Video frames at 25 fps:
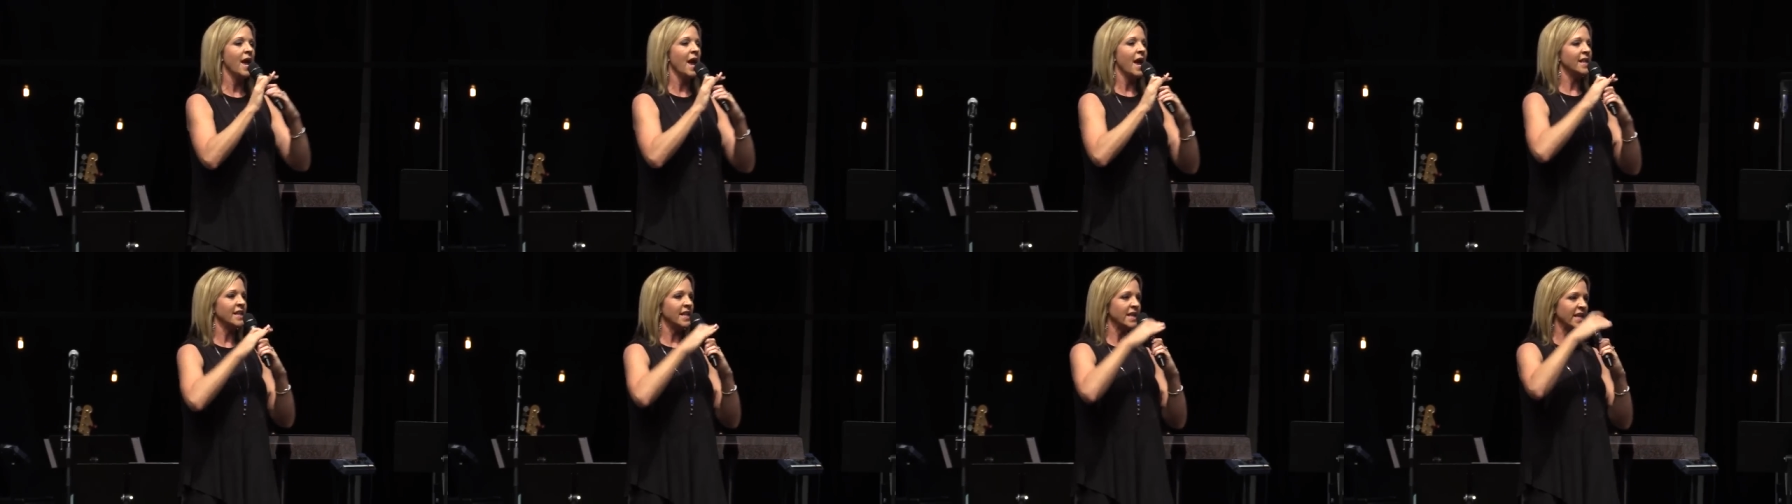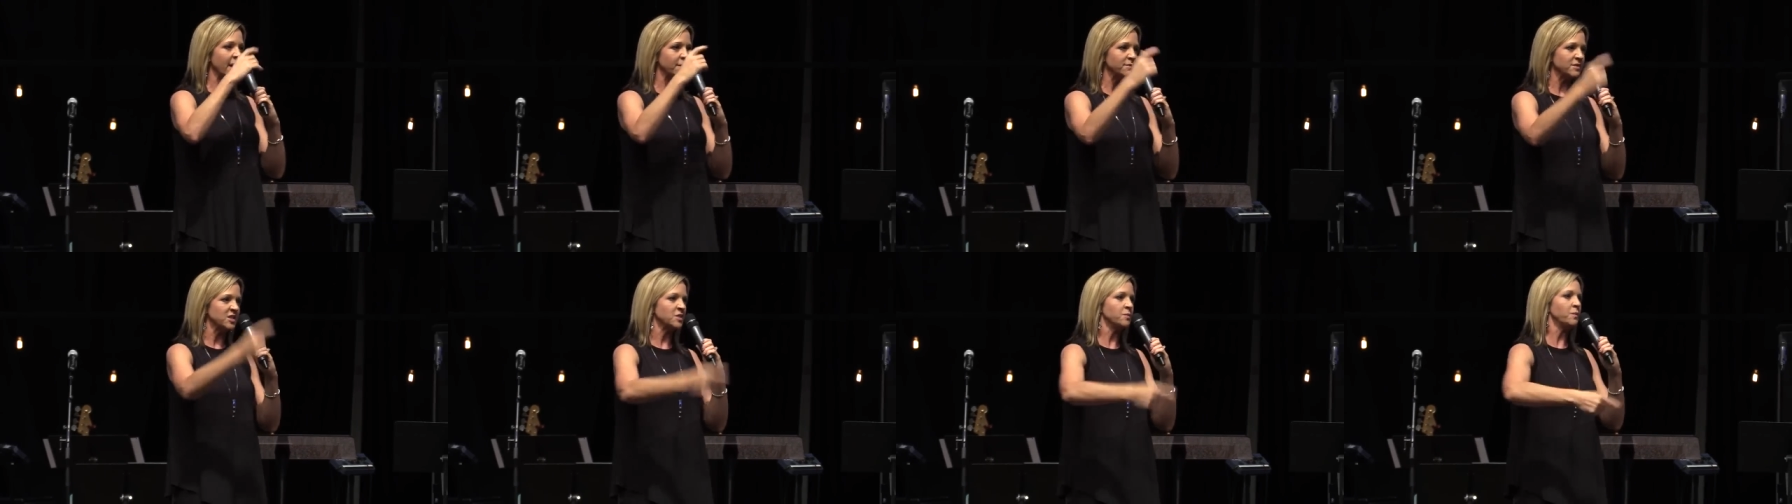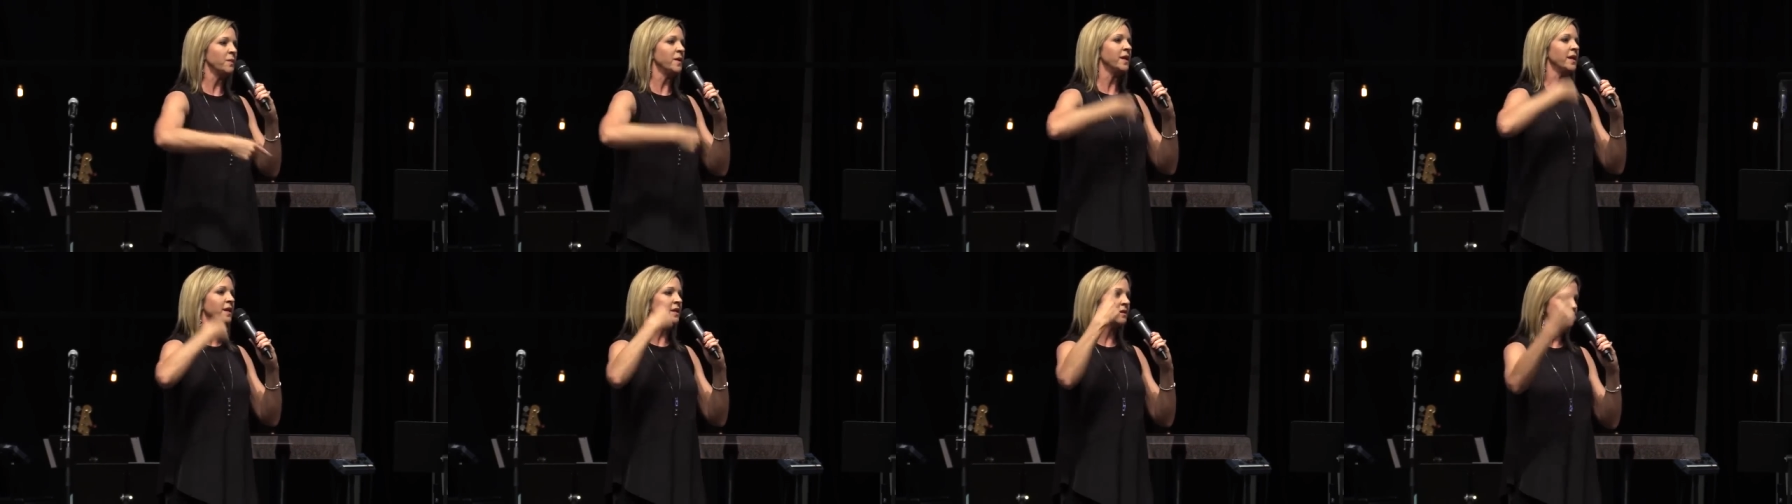and they kept
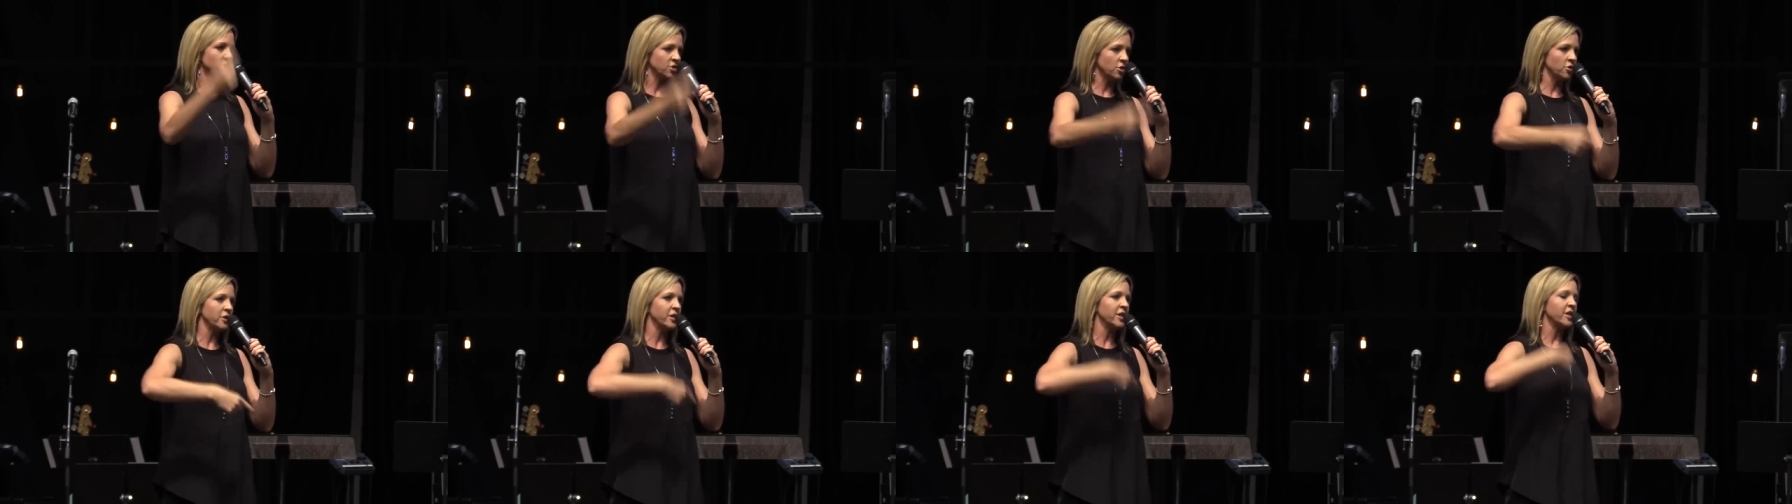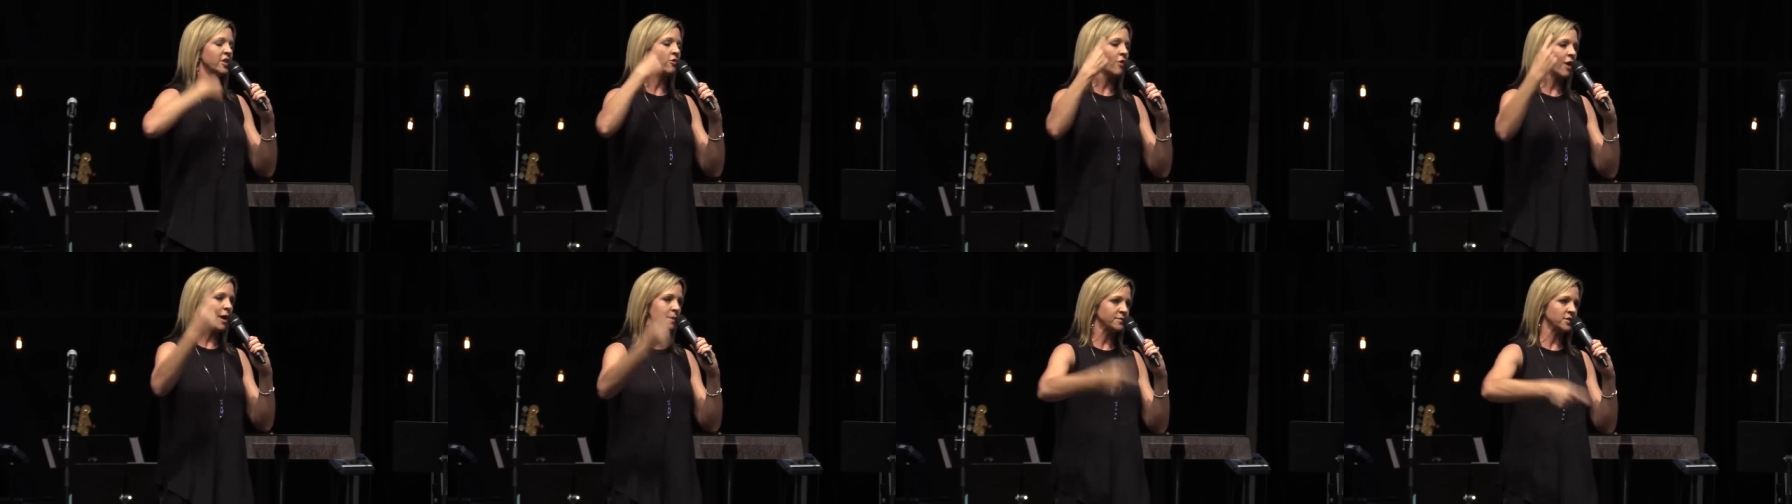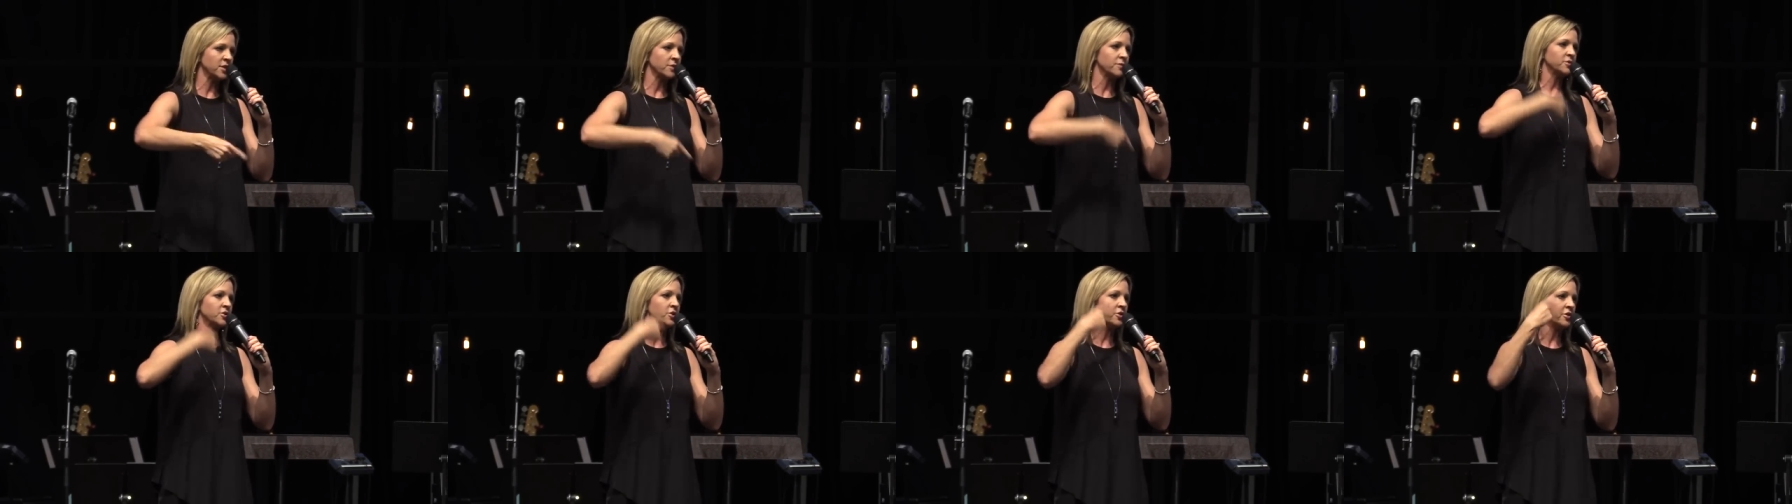spinning, turning the
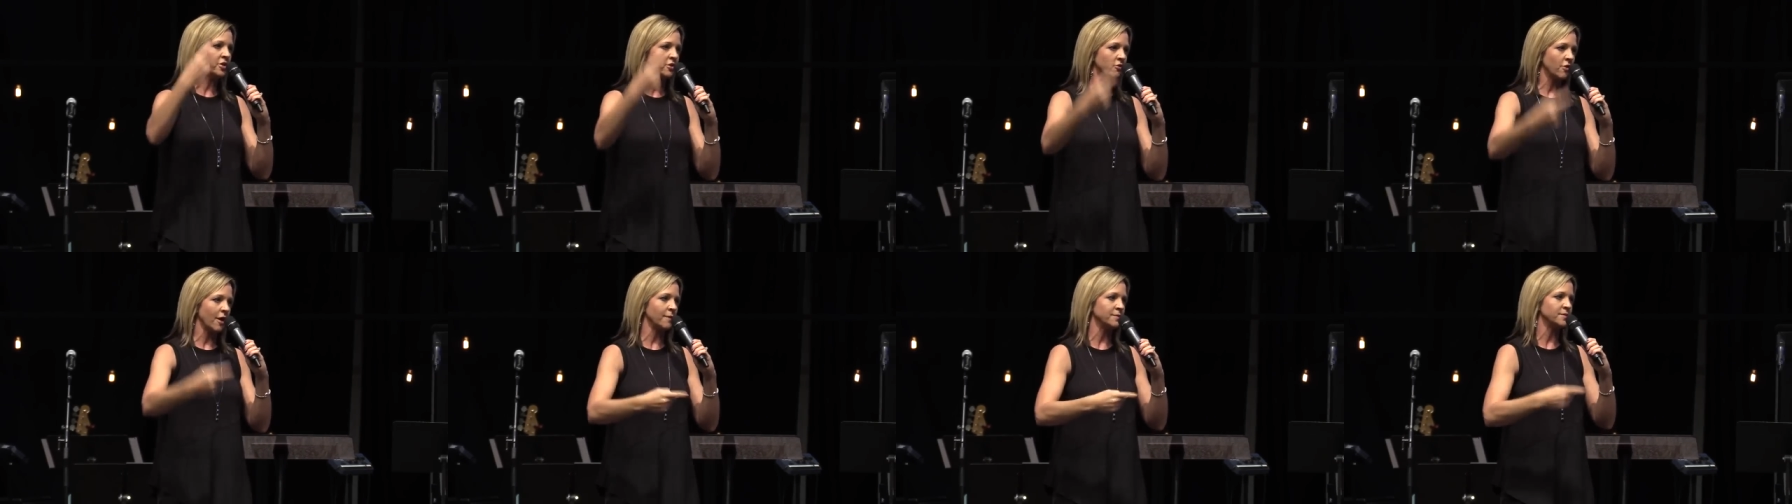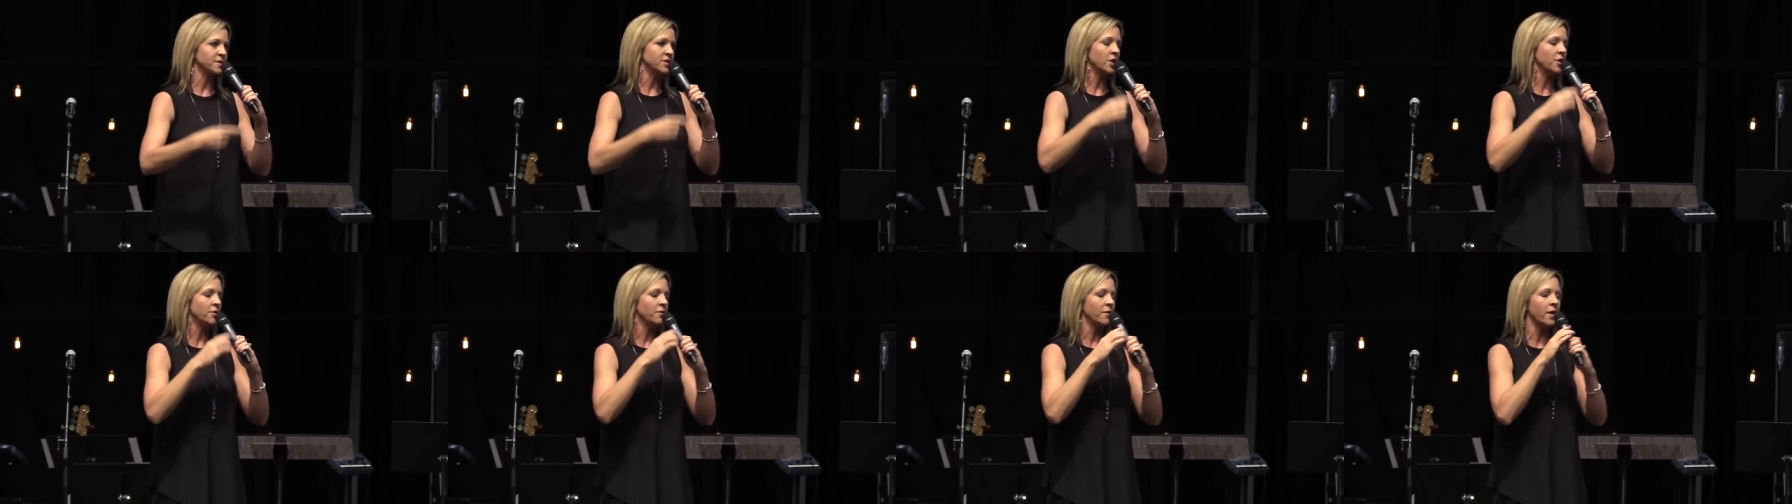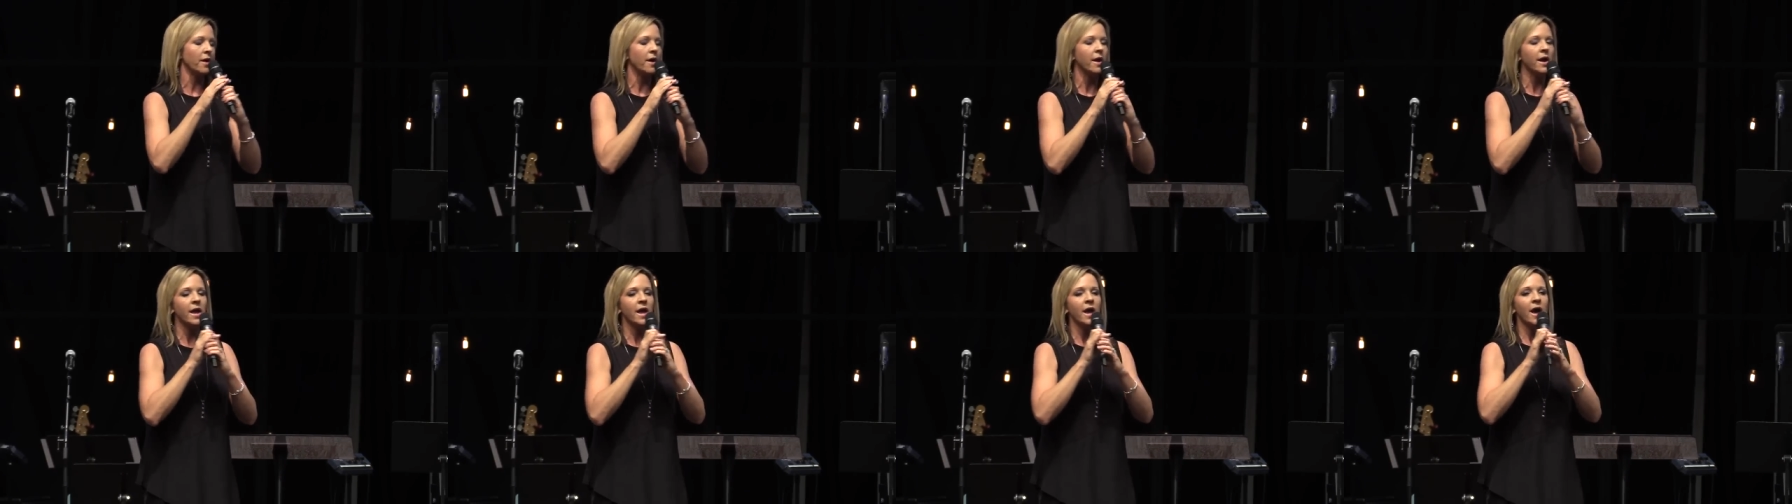crops over, turning the crops
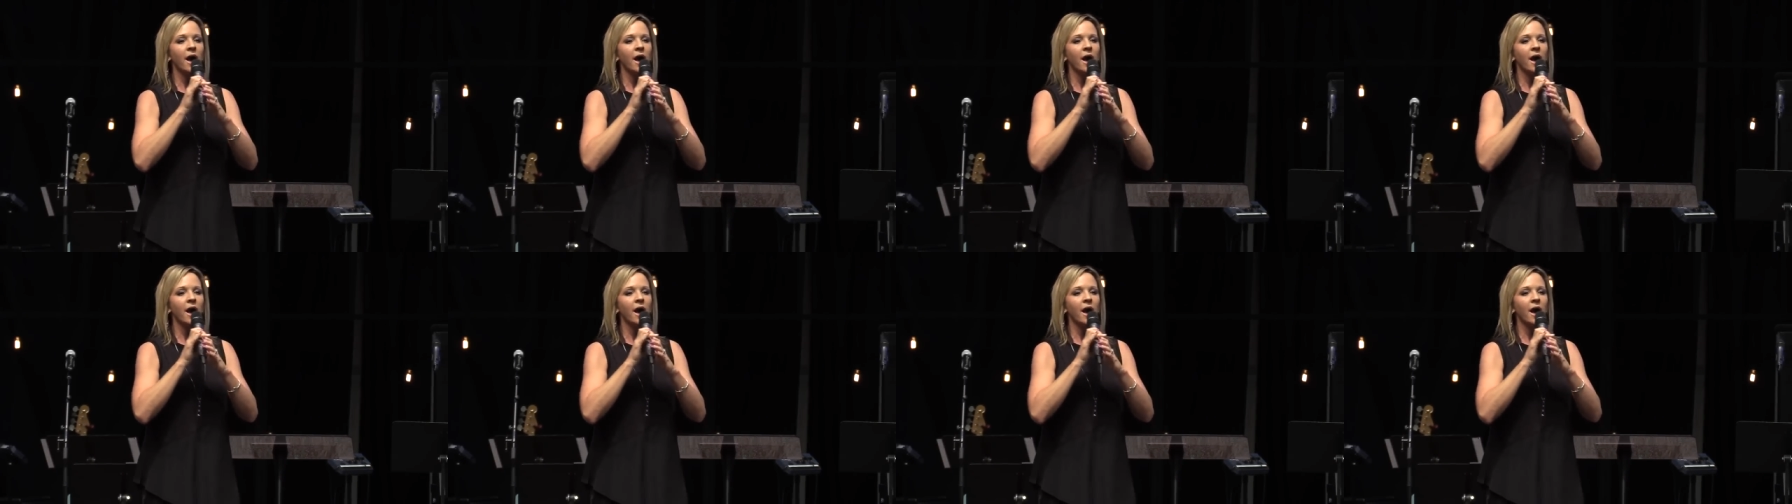over,